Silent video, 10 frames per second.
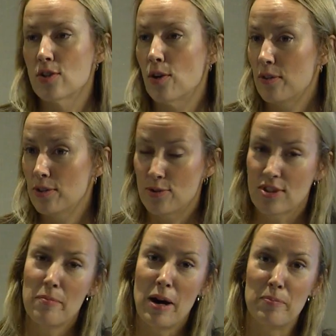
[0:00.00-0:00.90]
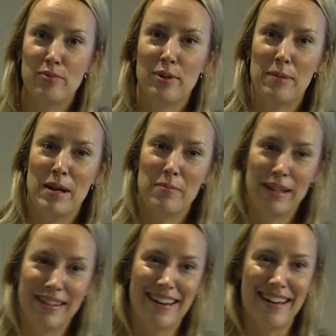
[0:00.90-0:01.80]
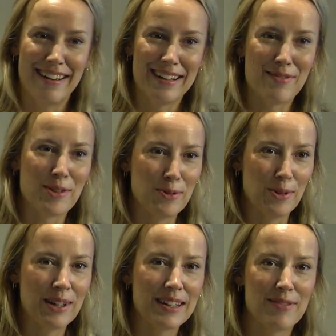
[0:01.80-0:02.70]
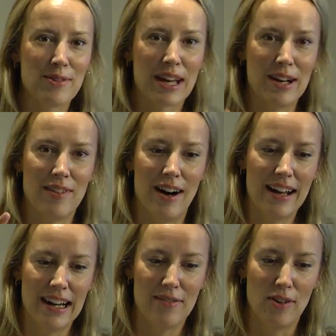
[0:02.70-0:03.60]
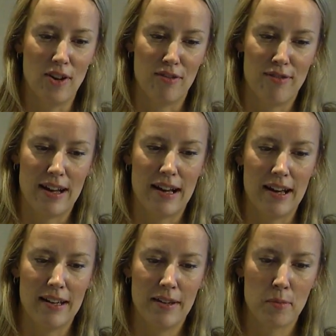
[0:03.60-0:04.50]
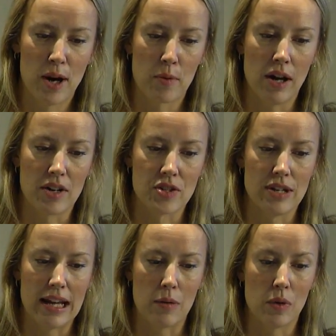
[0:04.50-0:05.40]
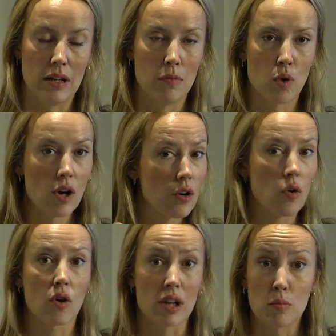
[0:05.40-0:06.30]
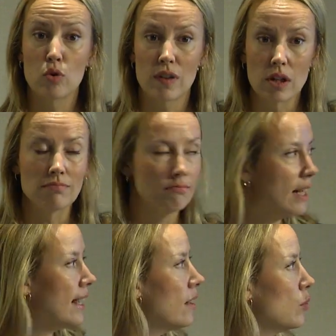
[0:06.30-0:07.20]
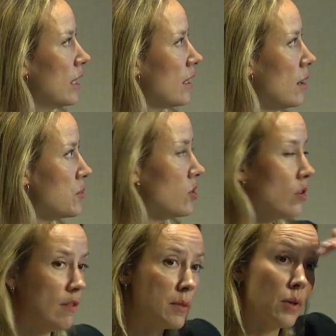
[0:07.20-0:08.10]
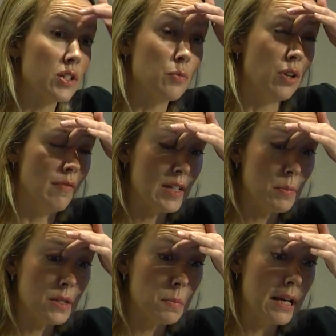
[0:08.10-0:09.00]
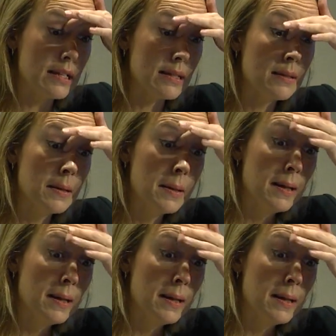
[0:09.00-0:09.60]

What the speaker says: So to sum up and maybe give you kind of a high level of where we are today, we were an early mover when it comes to the responsible investment space.